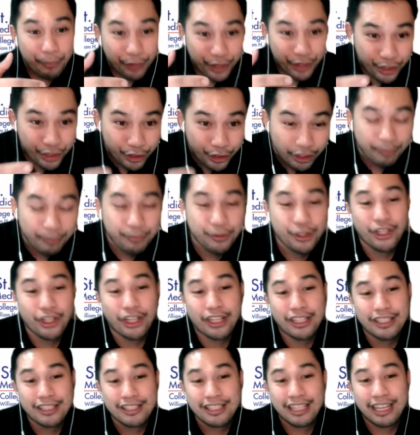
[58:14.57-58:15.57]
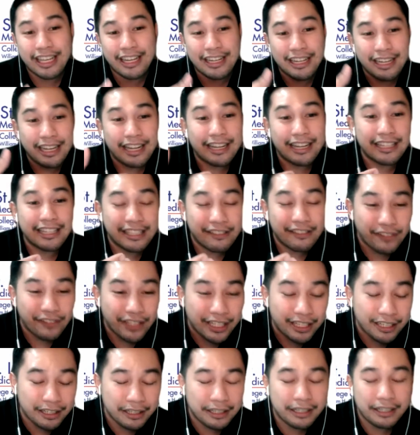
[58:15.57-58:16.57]
prescriptions and and
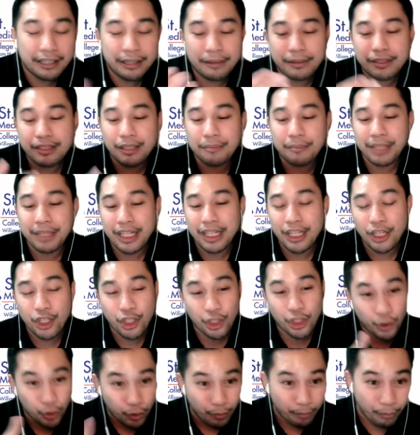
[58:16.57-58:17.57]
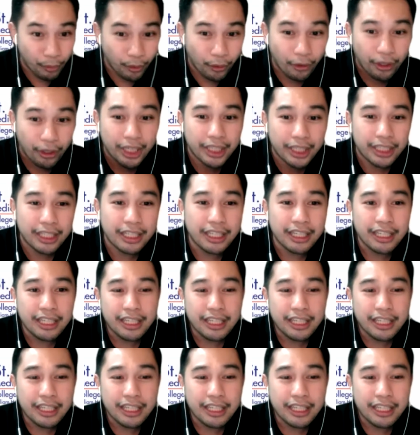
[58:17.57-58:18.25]
even uh, some initial support